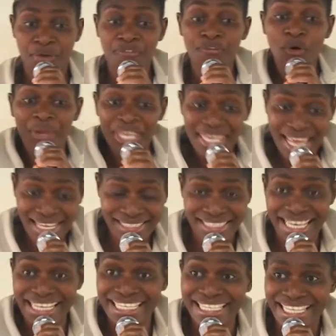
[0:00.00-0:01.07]
for years
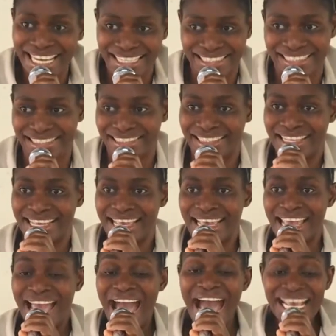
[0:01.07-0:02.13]
and years,
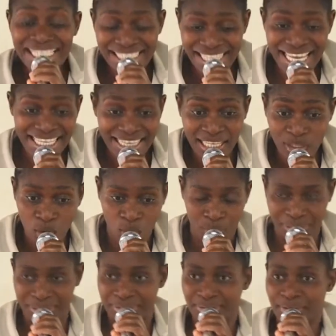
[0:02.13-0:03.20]
asking the
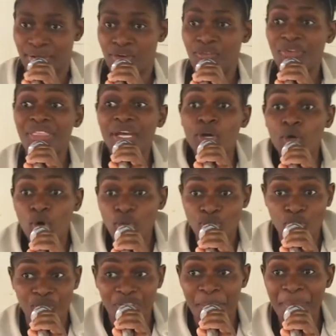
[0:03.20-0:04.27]
Lord for the growth
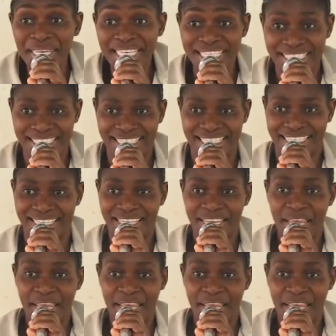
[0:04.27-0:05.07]
of the ministry.